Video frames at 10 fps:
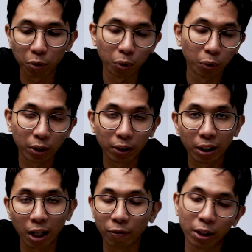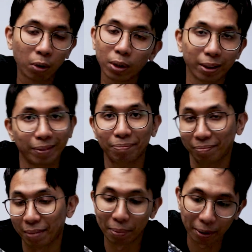for half an hour
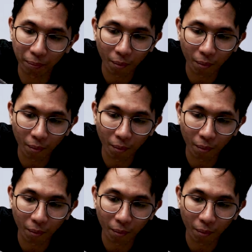maybe.